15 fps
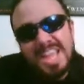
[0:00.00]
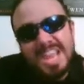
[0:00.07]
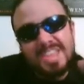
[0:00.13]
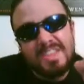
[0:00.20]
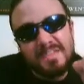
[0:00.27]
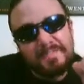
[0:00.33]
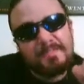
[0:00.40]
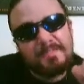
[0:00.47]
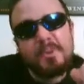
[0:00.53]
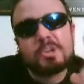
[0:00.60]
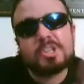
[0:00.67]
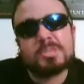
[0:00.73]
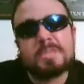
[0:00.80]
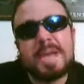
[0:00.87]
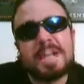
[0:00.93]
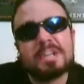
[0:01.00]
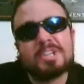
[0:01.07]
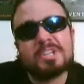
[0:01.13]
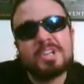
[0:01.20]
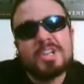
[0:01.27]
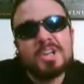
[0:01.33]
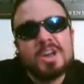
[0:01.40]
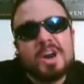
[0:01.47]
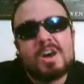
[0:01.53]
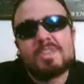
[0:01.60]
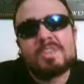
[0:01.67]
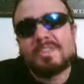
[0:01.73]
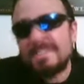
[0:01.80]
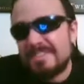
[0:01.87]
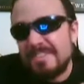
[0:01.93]
in the first match
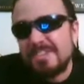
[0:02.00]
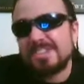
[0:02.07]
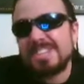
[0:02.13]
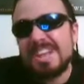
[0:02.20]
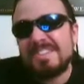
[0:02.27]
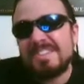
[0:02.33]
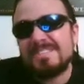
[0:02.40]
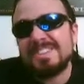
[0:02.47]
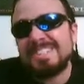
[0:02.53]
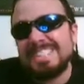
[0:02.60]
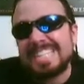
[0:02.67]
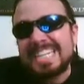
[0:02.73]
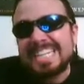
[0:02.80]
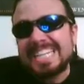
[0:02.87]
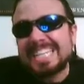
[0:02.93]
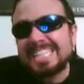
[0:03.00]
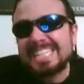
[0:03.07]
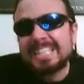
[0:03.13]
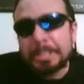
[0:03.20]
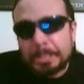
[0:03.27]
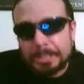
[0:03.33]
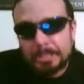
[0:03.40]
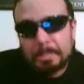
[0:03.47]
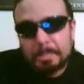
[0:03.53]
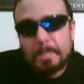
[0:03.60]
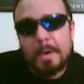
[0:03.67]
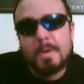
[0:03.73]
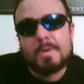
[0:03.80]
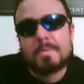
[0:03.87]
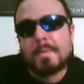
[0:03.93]
on the first ever Dean D.
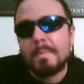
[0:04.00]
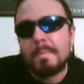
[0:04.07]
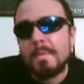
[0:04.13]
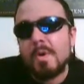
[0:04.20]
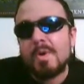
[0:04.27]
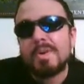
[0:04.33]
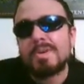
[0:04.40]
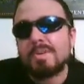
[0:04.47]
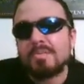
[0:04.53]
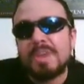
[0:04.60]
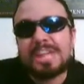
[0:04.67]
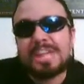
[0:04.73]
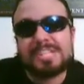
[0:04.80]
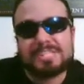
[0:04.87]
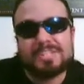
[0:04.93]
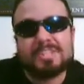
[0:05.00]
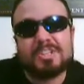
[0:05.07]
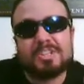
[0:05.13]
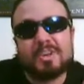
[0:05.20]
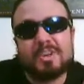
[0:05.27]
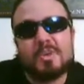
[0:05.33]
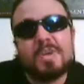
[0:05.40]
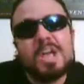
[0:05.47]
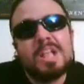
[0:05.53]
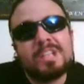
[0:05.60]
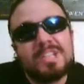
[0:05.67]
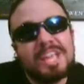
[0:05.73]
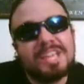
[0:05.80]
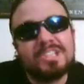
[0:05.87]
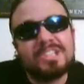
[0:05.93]
Simone Memorial Wrestling Show.
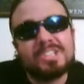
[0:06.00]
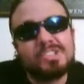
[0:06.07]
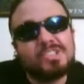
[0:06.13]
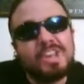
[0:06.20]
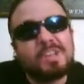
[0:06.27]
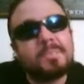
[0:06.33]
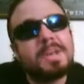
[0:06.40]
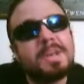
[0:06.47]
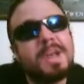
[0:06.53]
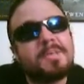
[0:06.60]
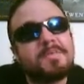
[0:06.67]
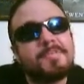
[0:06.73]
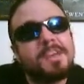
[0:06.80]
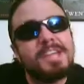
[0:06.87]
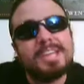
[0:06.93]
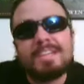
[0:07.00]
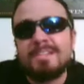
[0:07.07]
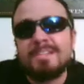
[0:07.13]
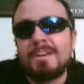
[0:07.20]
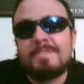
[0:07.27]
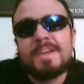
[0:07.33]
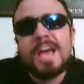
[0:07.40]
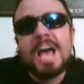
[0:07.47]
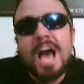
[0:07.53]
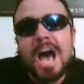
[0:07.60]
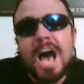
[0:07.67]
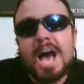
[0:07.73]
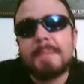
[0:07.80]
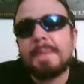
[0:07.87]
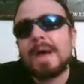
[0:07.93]
Ladies and gentlemen, I'm Frankie Love.
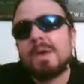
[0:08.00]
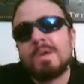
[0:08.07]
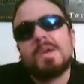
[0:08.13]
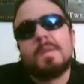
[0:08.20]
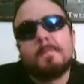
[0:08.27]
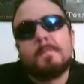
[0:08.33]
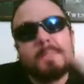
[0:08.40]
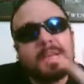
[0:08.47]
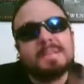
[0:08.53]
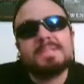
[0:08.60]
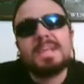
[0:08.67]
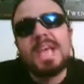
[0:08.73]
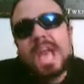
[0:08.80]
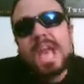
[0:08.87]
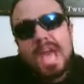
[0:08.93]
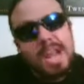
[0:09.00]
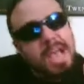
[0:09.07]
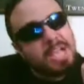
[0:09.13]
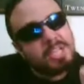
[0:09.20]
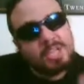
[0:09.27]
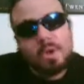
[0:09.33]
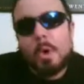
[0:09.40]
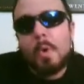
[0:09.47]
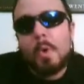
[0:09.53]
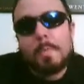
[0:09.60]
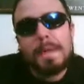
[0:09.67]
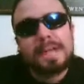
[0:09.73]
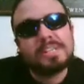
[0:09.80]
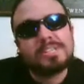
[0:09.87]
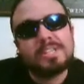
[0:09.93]
I'm out. Peace. And I hope
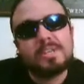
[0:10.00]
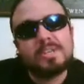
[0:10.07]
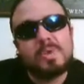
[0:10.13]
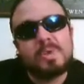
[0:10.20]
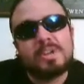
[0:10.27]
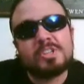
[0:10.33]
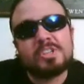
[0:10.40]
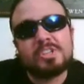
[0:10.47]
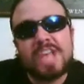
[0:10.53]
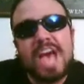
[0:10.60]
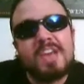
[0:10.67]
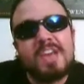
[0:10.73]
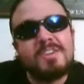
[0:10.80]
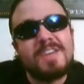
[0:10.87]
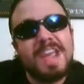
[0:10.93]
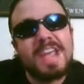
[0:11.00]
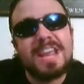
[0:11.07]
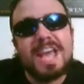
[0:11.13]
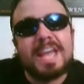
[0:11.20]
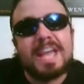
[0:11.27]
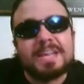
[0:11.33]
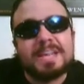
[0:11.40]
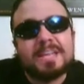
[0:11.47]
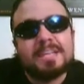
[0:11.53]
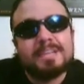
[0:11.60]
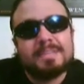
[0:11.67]
I see you on Saturday night.